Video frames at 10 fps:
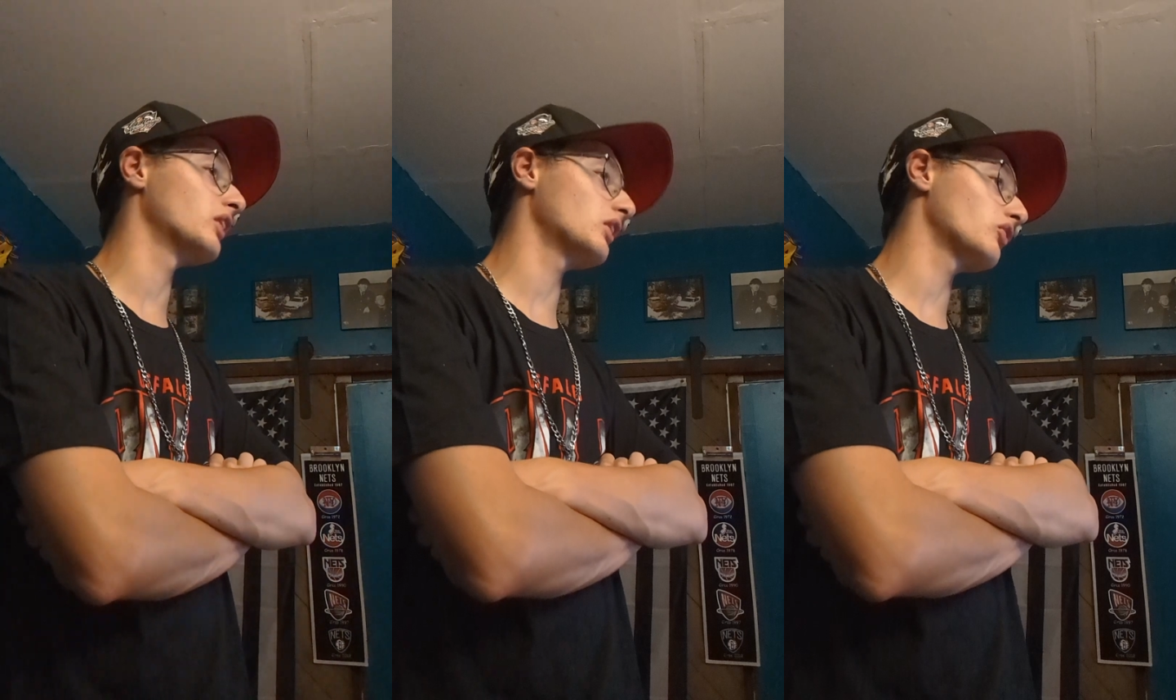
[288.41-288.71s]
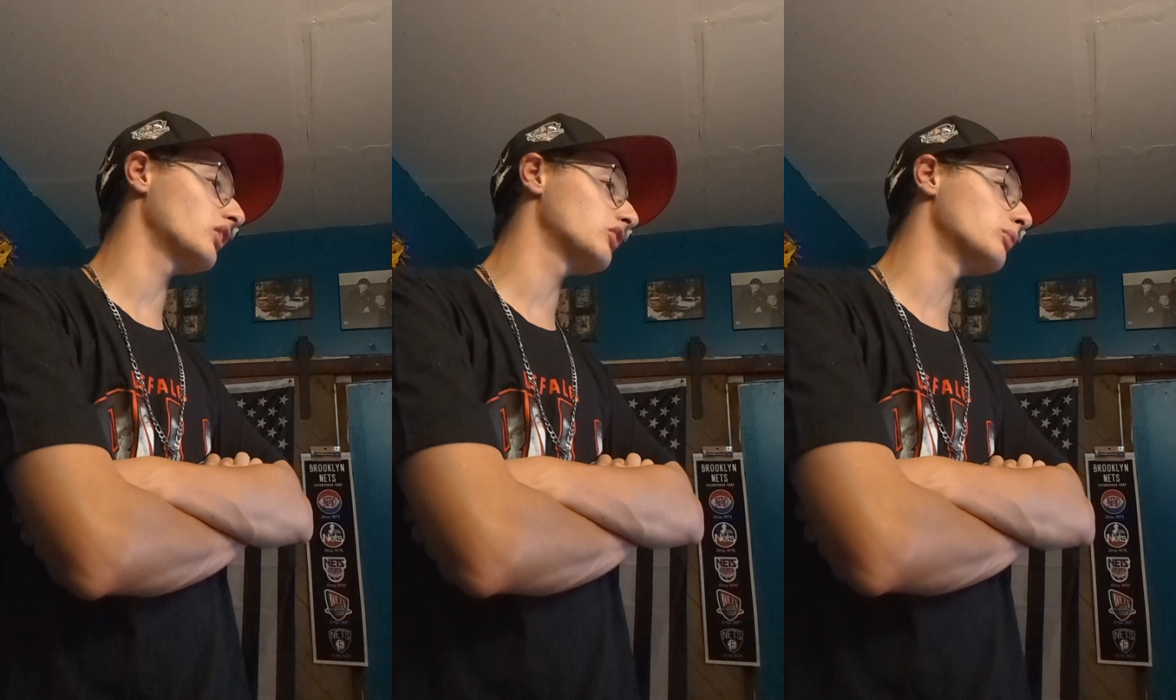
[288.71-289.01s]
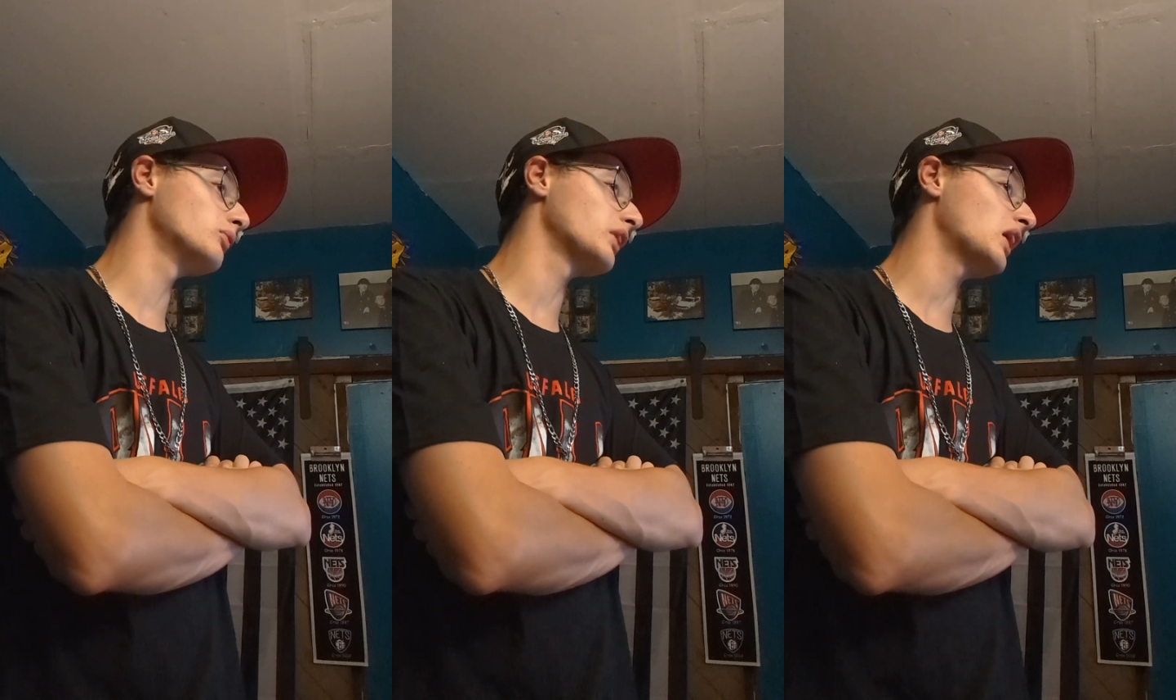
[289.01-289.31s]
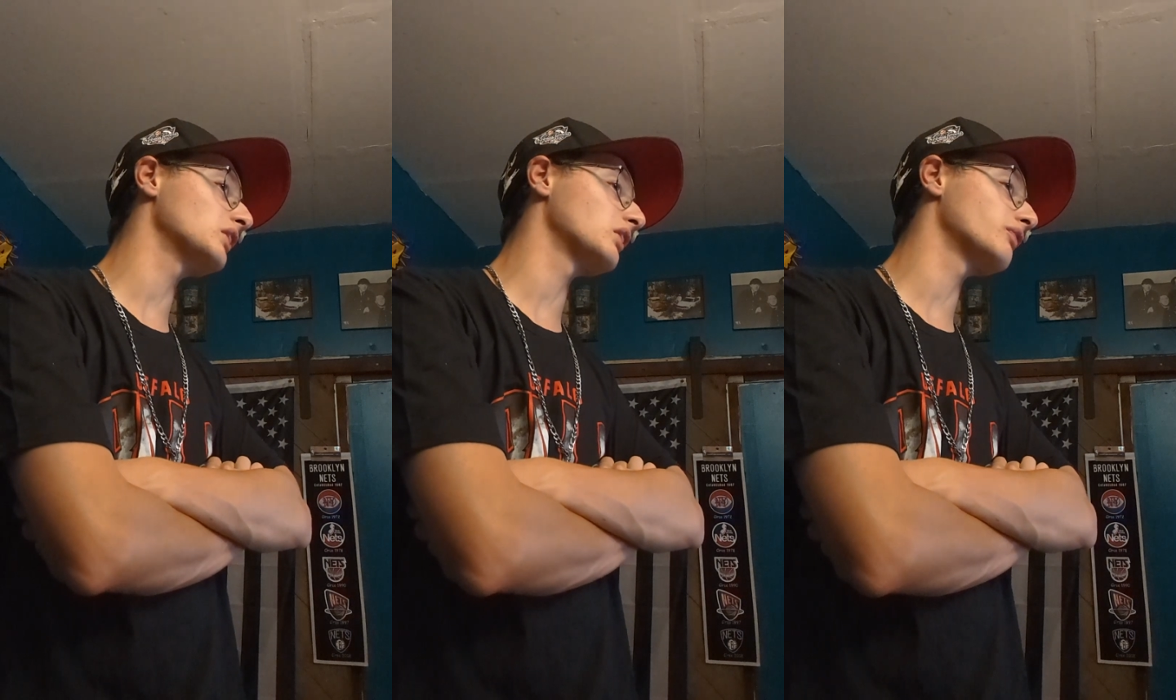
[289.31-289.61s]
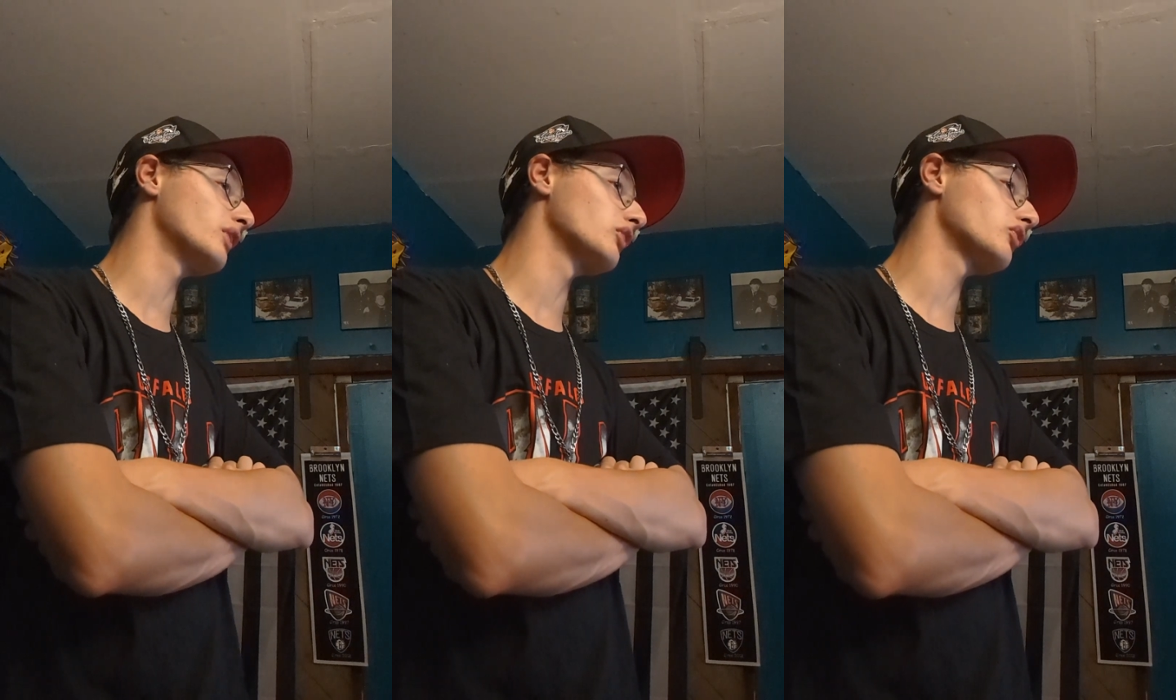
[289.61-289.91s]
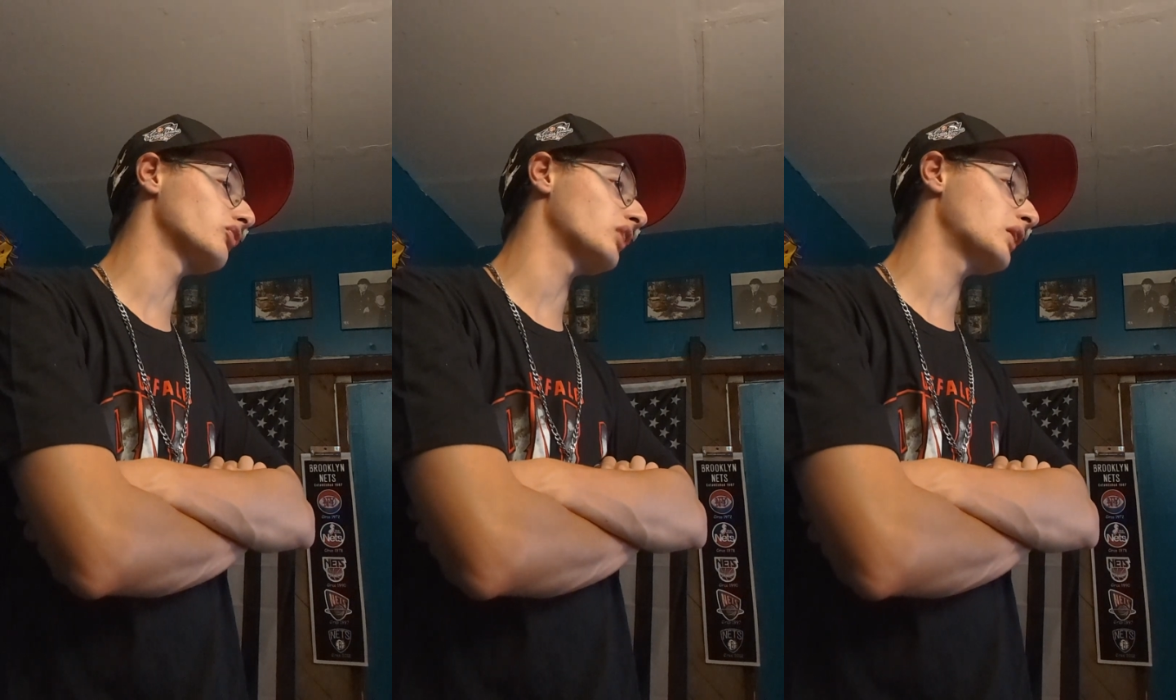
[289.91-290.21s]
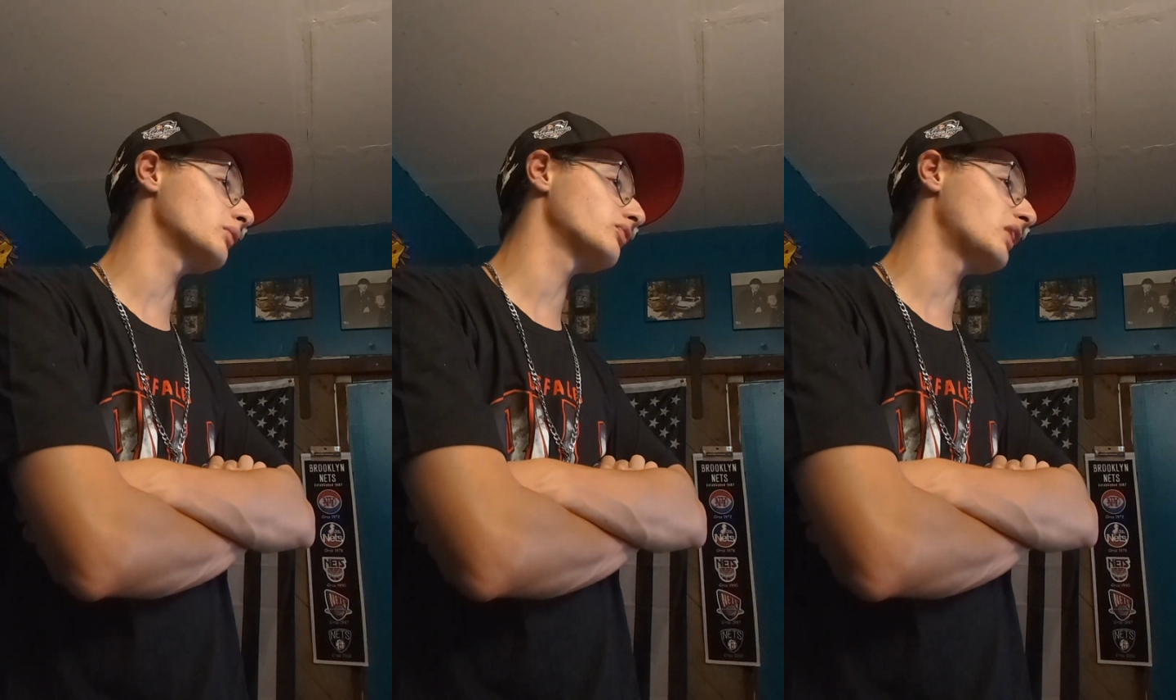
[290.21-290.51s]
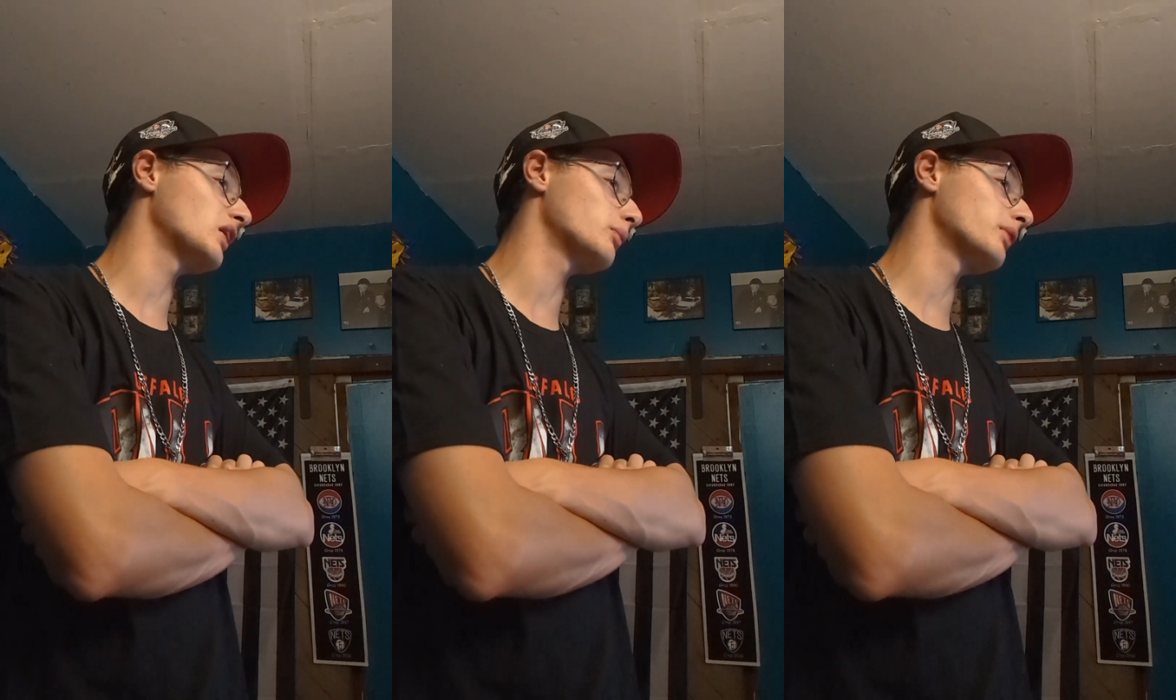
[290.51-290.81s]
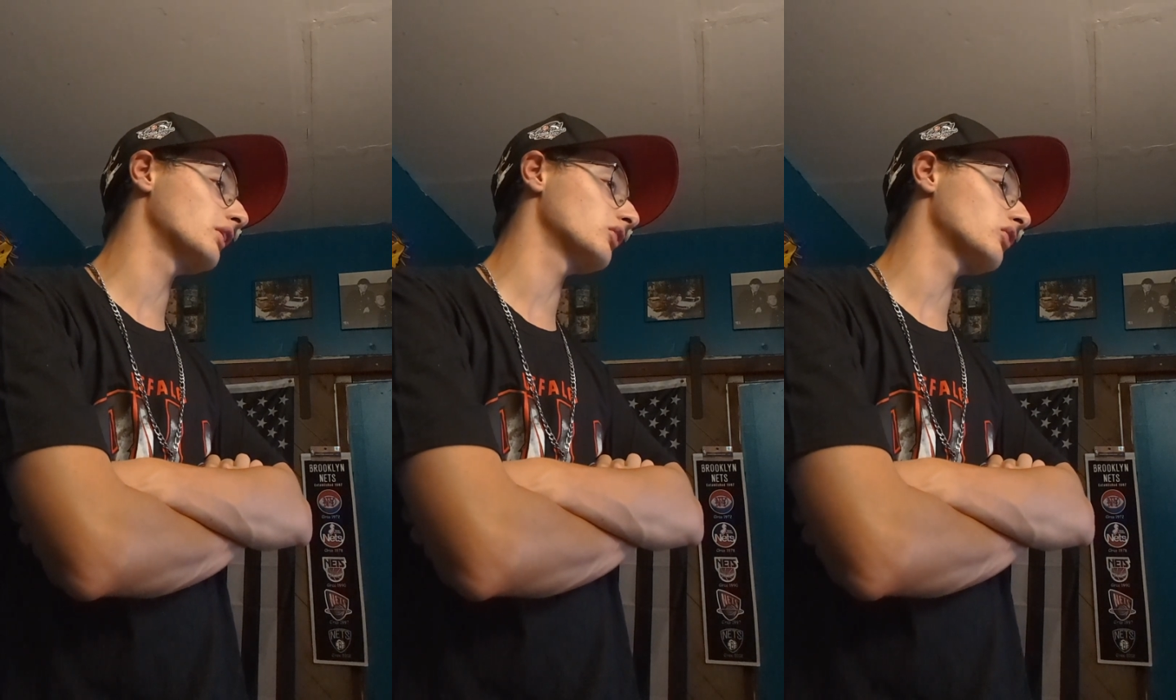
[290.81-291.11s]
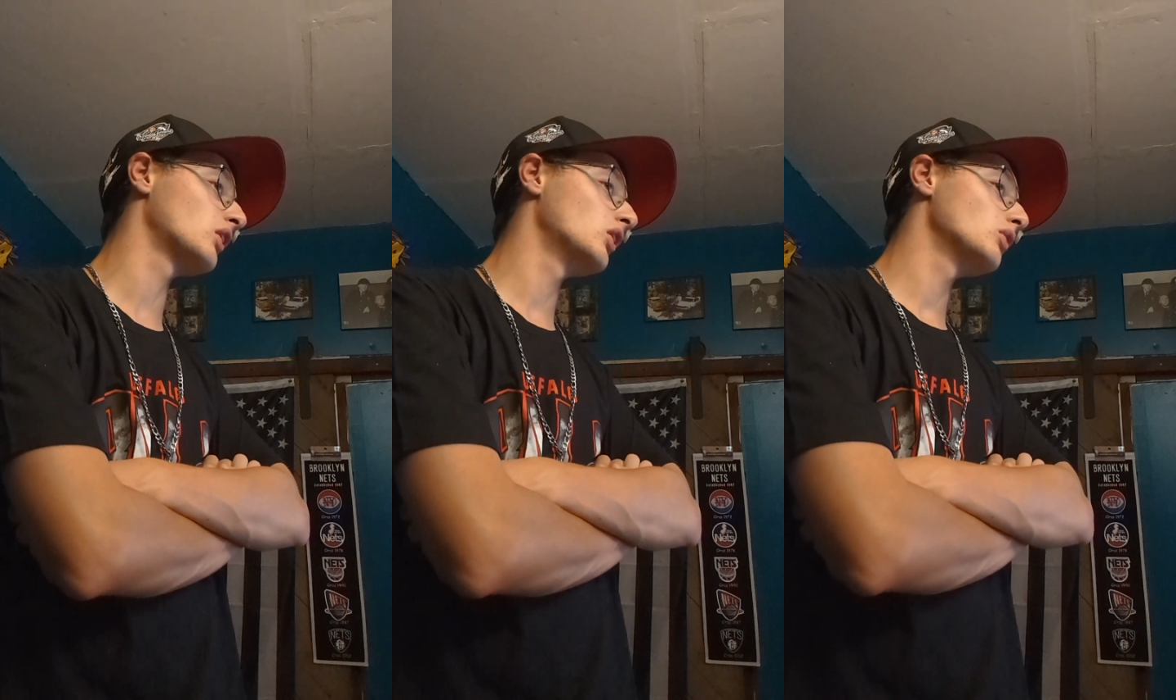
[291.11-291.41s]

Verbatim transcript: Tennessee is moving on to the first semi-final appearance